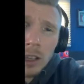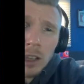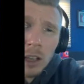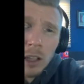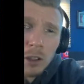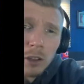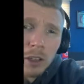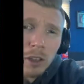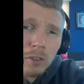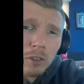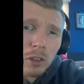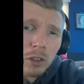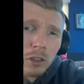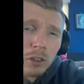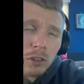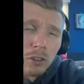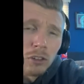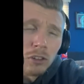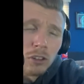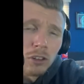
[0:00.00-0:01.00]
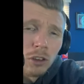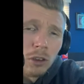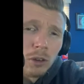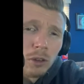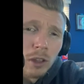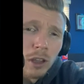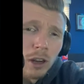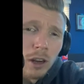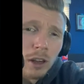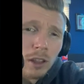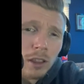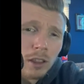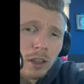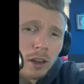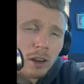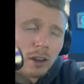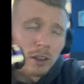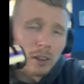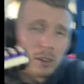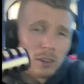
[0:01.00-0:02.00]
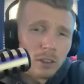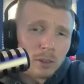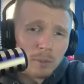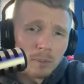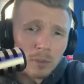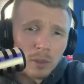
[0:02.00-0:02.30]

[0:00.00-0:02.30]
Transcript: I'll give you a little show there. There it is.